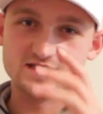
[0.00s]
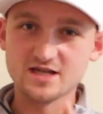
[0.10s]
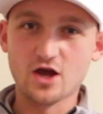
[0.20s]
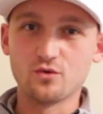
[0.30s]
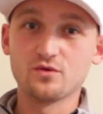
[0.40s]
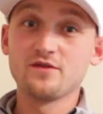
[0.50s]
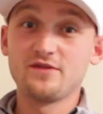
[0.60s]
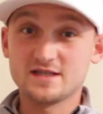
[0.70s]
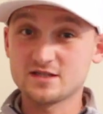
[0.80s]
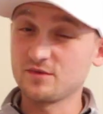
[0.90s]
So
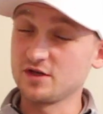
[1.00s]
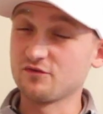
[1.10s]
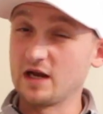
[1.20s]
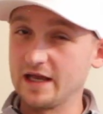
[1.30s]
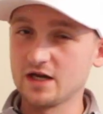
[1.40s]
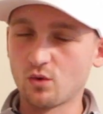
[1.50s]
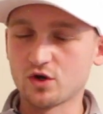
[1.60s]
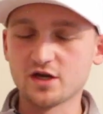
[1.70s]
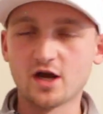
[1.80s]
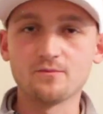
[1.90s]
this is something you're really going to
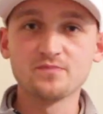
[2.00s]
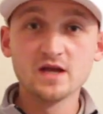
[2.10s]
want to know.